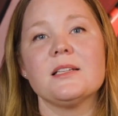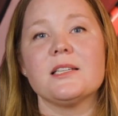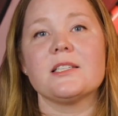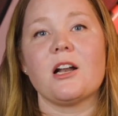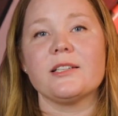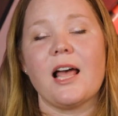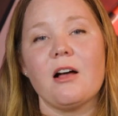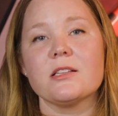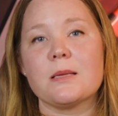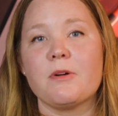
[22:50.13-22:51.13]
to start
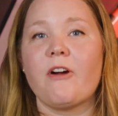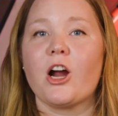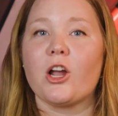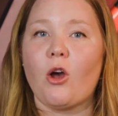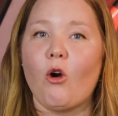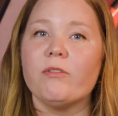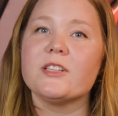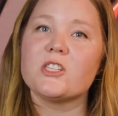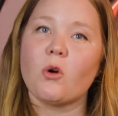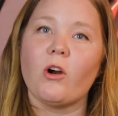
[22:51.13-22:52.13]
tell some of our
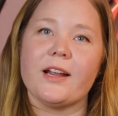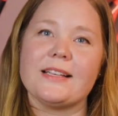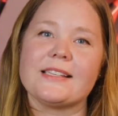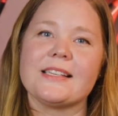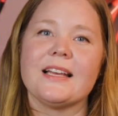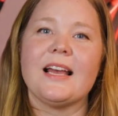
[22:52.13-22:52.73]
COVID stories.